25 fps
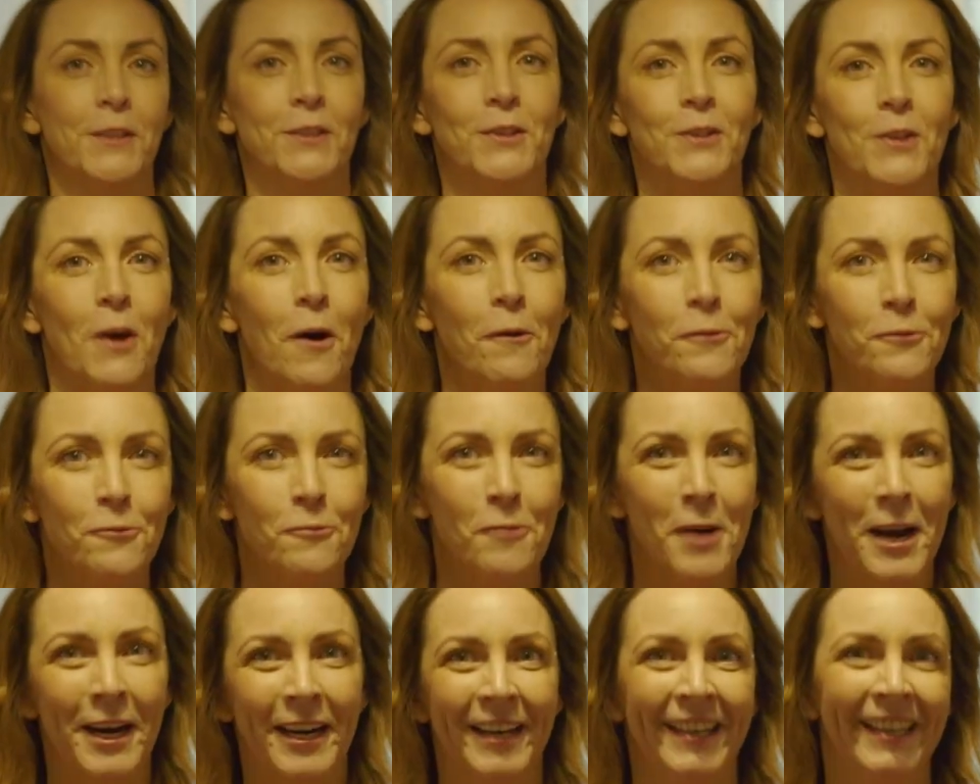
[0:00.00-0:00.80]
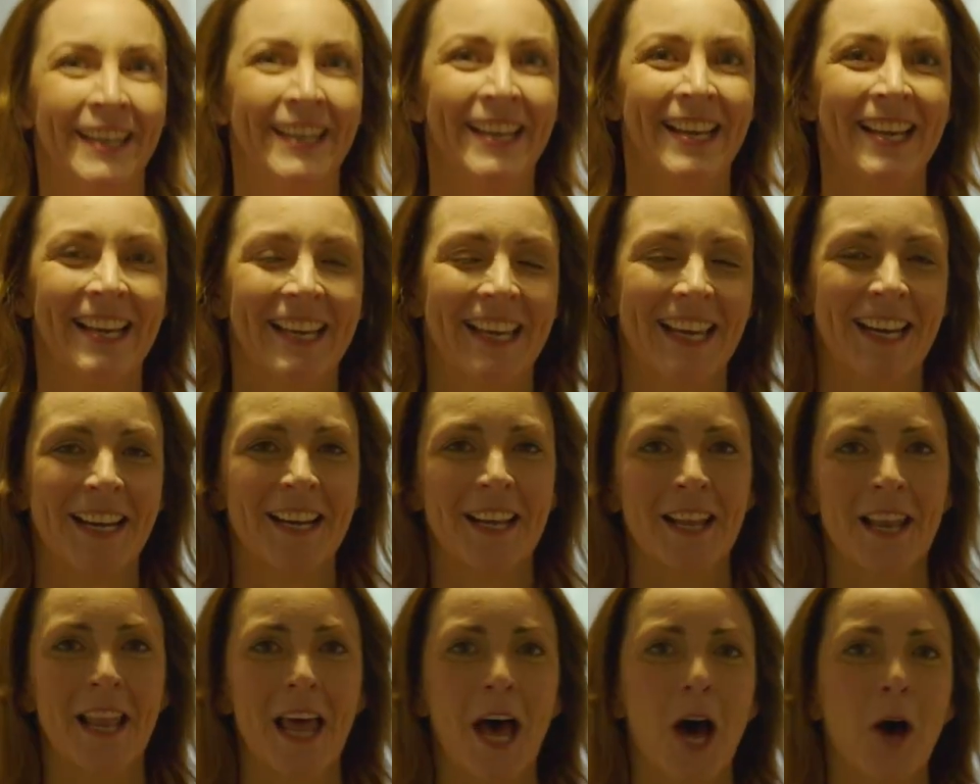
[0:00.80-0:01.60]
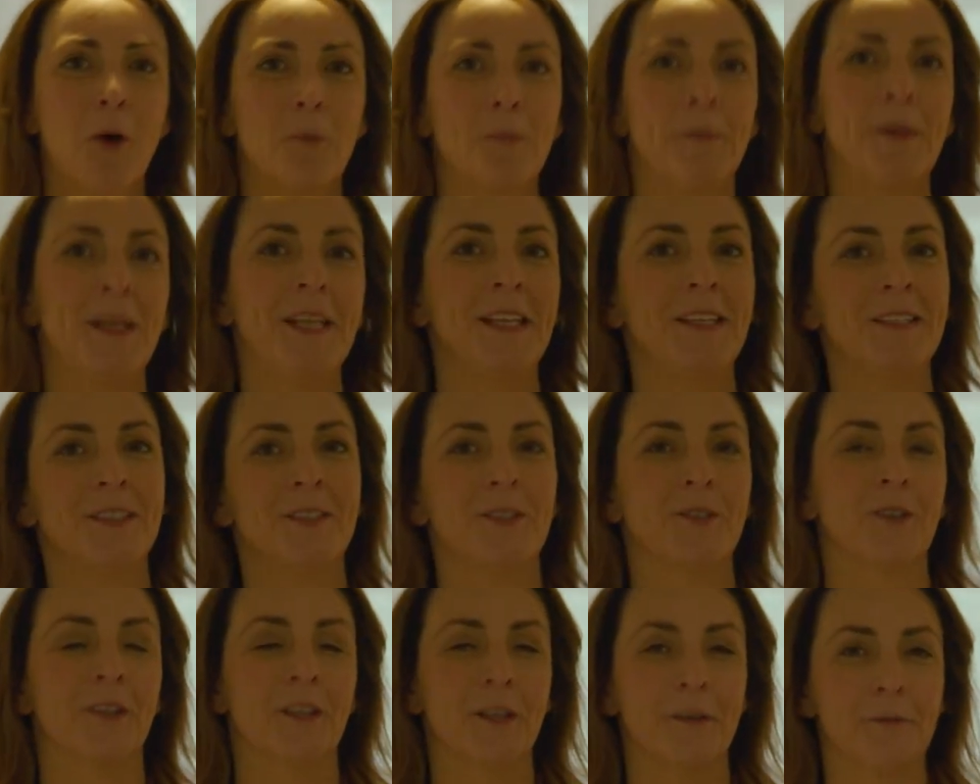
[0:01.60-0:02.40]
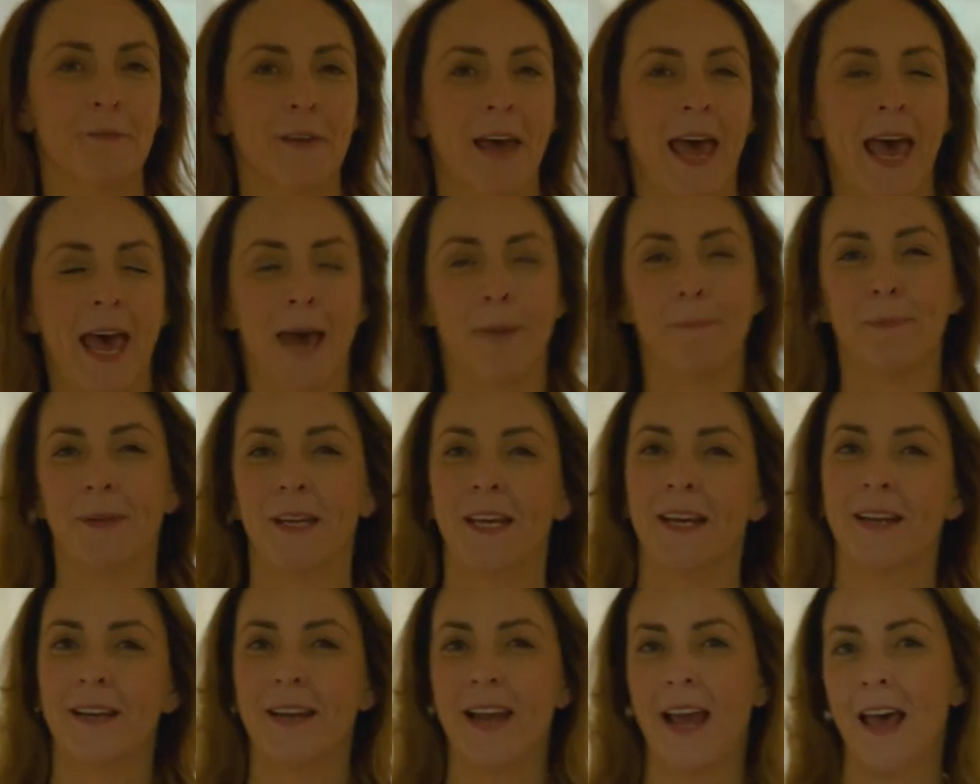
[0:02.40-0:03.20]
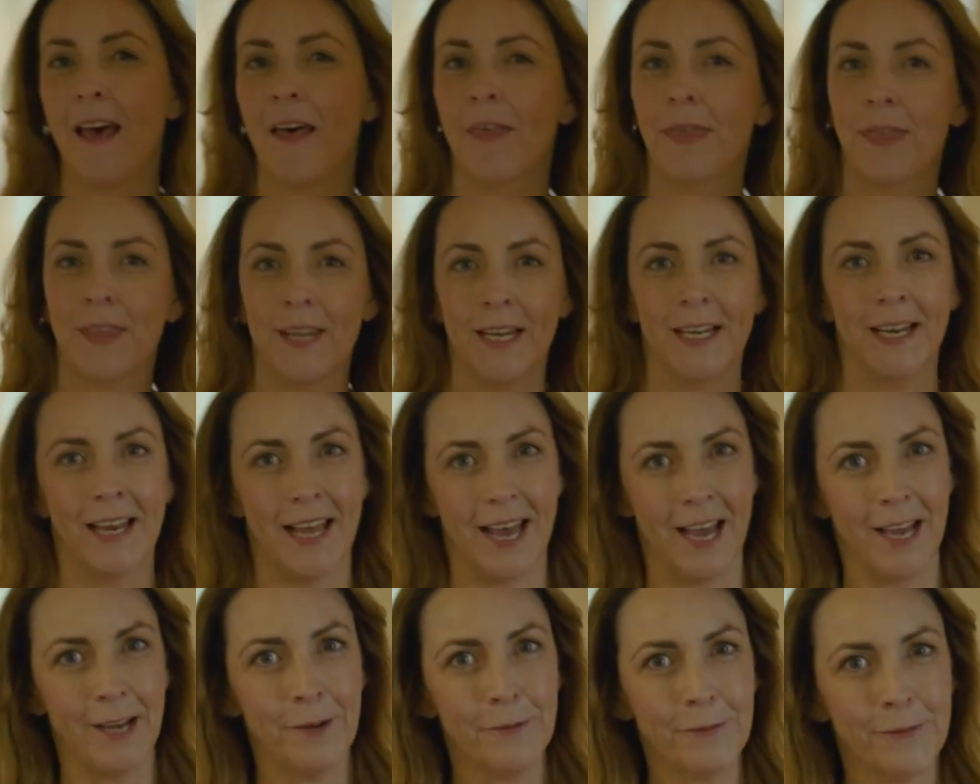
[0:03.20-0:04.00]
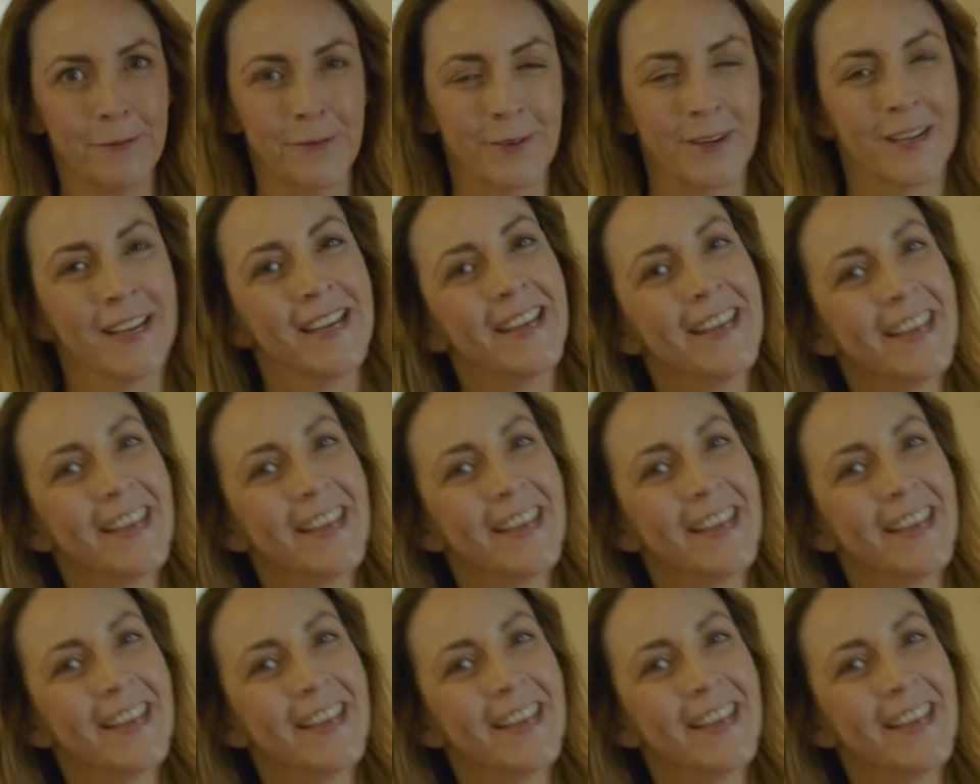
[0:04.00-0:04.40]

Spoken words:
software can allow bees to live a happy and healthy life?